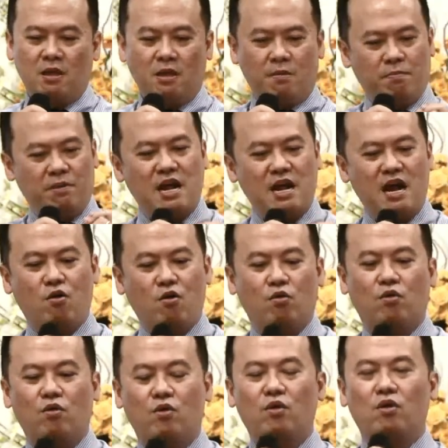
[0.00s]
But
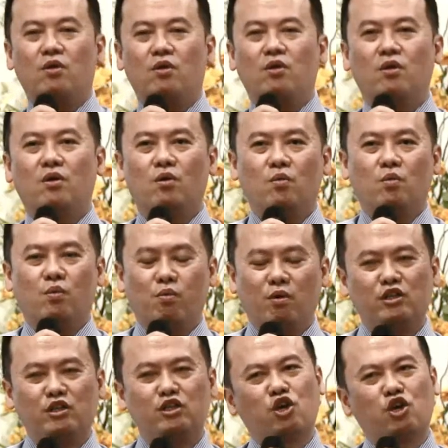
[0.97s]
now, we
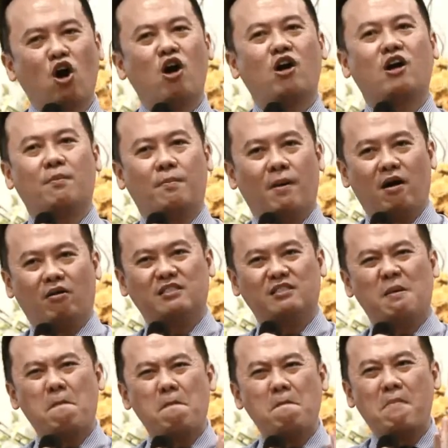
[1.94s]
want to talk about
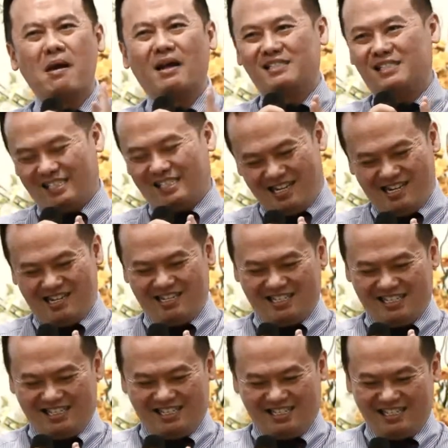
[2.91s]
the
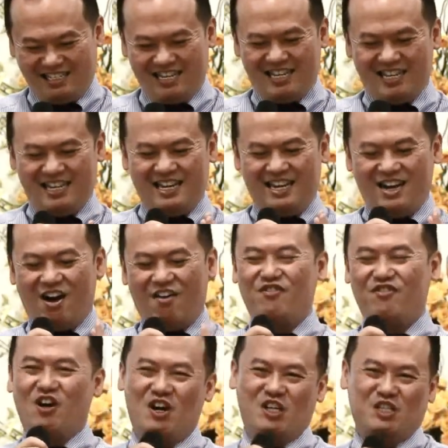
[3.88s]
messiness of
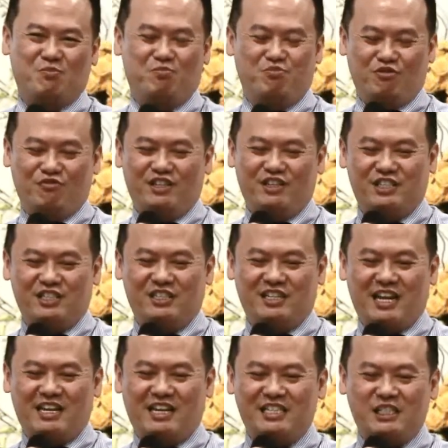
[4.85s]
God's provision,
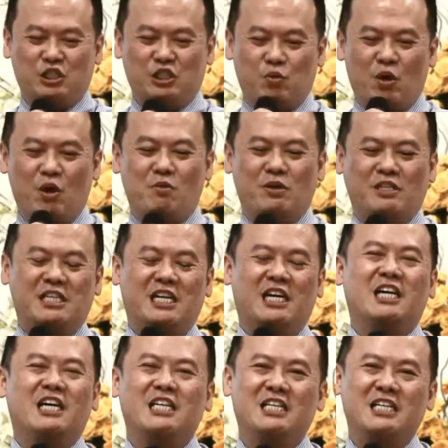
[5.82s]
and this is where we
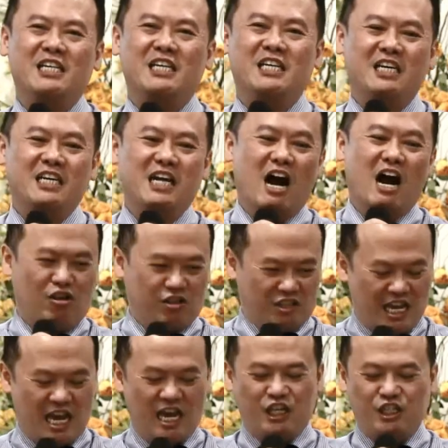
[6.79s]
turn our
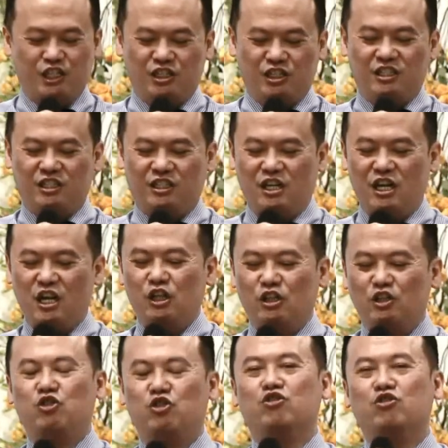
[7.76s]
attention
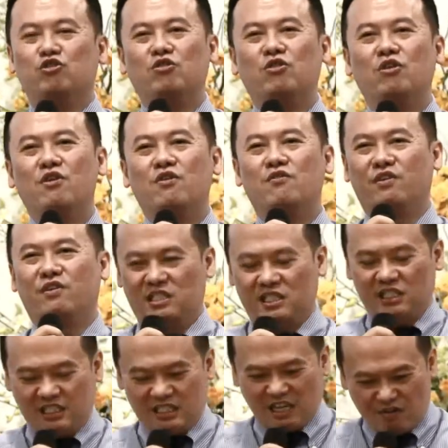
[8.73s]
to
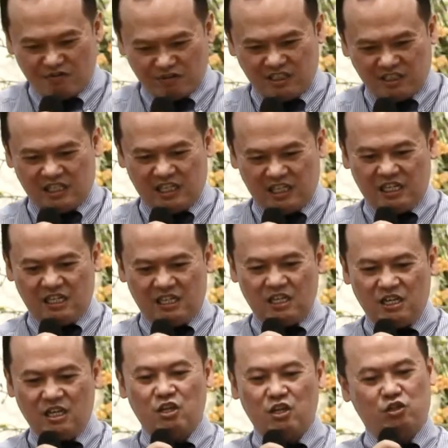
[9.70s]
verses 17
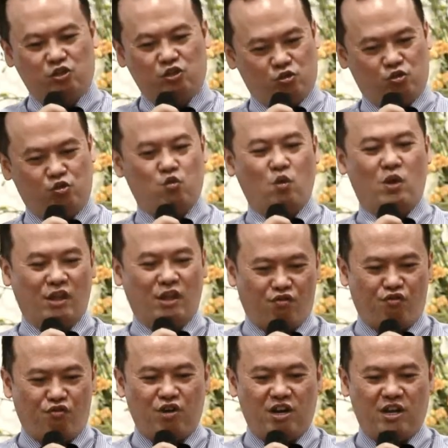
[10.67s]
to
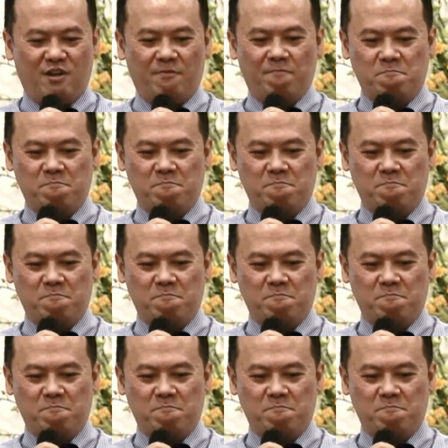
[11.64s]
23.